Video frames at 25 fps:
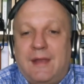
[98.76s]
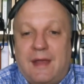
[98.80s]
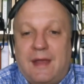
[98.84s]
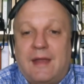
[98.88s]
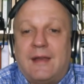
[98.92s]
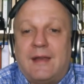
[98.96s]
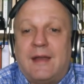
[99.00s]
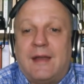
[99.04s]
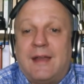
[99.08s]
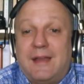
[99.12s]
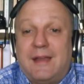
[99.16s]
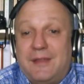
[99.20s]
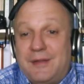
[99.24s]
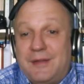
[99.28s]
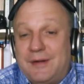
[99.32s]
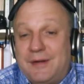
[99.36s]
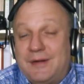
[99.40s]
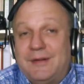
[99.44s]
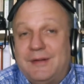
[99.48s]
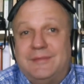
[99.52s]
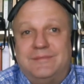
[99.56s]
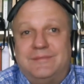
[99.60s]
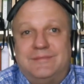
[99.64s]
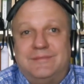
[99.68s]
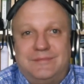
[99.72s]
And I
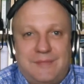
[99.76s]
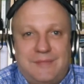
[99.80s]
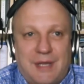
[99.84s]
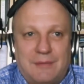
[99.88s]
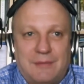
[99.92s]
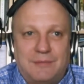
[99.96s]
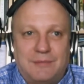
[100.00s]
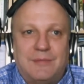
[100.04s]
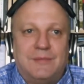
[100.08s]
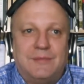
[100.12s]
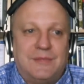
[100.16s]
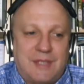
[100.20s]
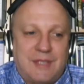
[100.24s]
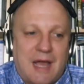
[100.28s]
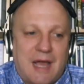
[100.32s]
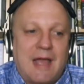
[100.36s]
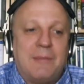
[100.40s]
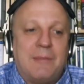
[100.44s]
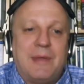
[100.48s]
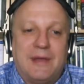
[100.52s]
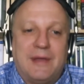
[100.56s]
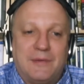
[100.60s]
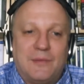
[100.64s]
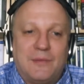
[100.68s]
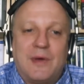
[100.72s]
either, you know,
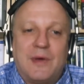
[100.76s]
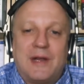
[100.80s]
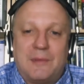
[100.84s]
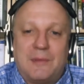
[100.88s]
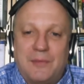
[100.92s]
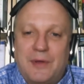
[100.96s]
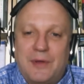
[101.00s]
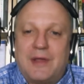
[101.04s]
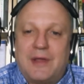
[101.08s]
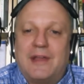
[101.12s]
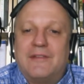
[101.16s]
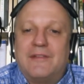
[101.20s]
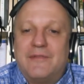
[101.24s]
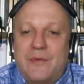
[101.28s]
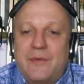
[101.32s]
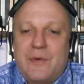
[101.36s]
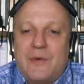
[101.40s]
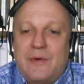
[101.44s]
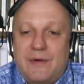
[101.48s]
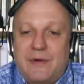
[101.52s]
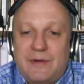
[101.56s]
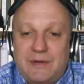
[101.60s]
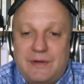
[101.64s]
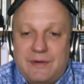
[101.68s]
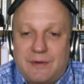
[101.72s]
type in what I'm looking
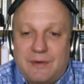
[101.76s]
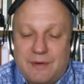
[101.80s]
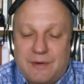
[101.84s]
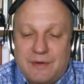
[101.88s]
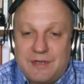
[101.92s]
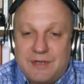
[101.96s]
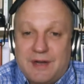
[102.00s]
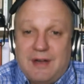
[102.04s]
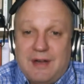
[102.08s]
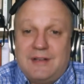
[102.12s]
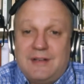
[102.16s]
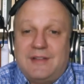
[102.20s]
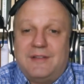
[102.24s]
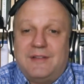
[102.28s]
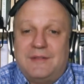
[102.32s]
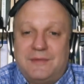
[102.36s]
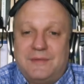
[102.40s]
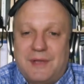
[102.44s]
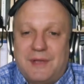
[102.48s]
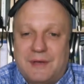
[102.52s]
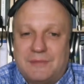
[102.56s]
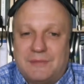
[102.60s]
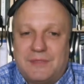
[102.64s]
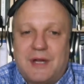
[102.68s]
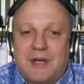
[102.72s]
for or, or talk to,
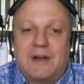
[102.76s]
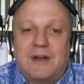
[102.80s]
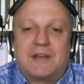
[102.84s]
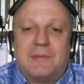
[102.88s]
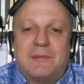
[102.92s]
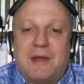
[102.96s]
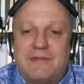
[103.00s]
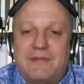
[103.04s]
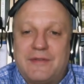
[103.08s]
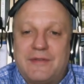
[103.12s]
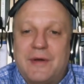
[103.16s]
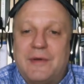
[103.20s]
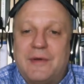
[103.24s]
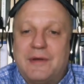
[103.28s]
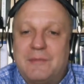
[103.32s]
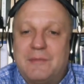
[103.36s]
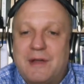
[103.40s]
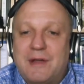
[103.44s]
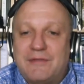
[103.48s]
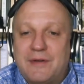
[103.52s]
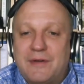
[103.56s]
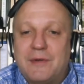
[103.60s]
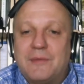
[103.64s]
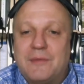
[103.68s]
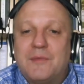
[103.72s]
you know, talk to my phone and
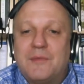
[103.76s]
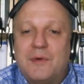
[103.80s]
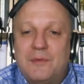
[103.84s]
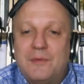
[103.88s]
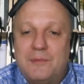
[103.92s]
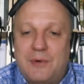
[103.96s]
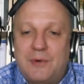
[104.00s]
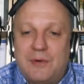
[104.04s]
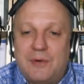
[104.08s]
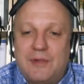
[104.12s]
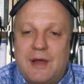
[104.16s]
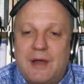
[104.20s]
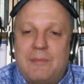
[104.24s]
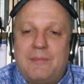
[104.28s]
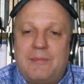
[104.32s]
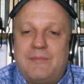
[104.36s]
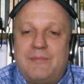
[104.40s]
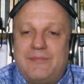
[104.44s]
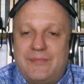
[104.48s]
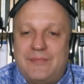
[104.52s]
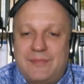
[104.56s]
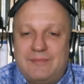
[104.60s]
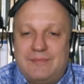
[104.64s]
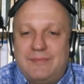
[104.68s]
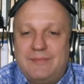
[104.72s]
my phone will pull up,
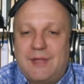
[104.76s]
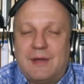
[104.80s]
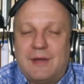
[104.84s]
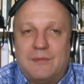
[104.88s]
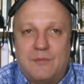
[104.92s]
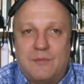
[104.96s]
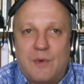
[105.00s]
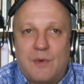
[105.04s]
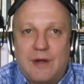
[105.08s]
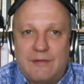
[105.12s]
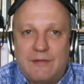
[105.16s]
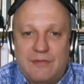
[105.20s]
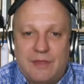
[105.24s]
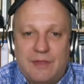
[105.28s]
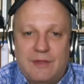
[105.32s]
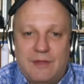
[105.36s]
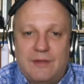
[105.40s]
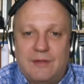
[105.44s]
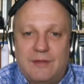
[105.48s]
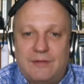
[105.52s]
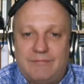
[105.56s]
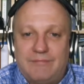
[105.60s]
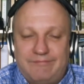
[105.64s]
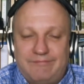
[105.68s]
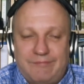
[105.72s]
you know, one of
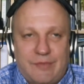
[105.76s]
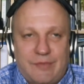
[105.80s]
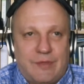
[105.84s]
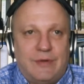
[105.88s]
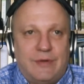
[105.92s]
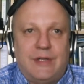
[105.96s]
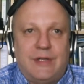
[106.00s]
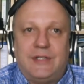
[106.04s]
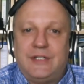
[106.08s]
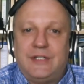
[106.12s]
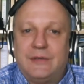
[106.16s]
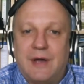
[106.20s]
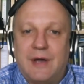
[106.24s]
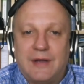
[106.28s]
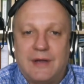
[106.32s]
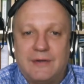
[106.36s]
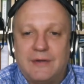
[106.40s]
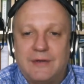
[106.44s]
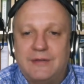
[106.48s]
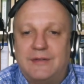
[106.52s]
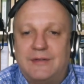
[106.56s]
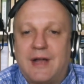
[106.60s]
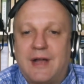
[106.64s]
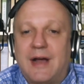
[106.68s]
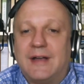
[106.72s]
the
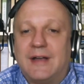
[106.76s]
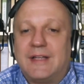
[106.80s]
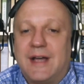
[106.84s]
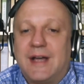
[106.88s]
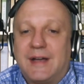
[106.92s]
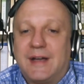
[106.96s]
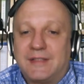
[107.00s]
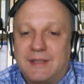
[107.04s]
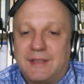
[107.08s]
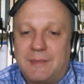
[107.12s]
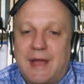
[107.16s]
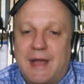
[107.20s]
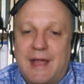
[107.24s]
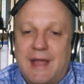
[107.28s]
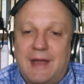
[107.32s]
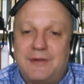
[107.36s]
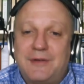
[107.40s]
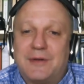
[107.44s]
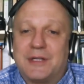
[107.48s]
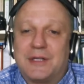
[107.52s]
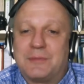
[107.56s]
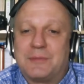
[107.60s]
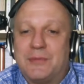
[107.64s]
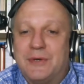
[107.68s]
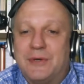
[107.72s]
3,200 contacts in my
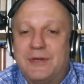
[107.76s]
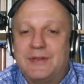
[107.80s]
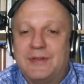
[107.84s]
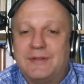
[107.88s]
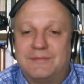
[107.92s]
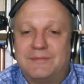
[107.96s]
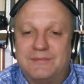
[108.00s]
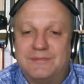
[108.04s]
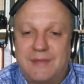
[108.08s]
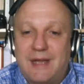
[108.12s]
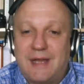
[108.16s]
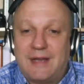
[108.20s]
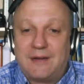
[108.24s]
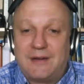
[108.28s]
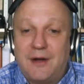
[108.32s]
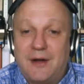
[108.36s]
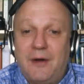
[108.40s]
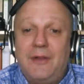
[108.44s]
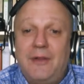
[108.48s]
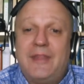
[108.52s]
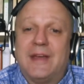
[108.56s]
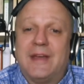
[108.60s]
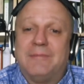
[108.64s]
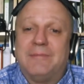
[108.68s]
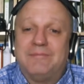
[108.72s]
address book and, and
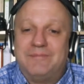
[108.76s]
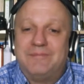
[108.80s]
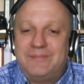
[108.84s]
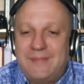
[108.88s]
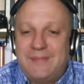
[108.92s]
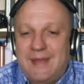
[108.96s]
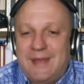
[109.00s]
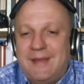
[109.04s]
call them.